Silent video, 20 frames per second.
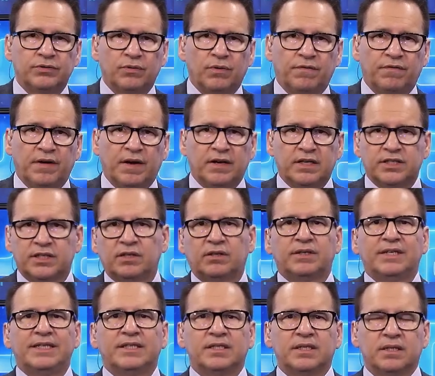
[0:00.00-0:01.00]
to effect still
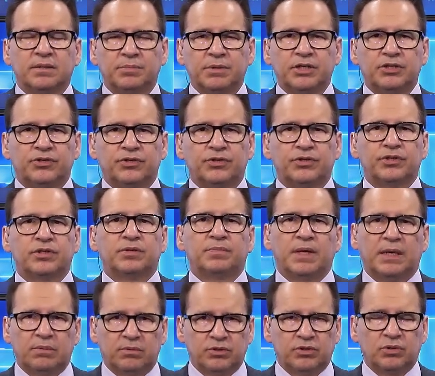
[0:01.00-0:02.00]
needs the commissioners to
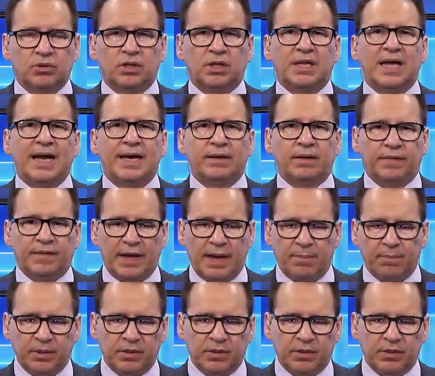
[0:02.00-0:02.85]
be able to align on that.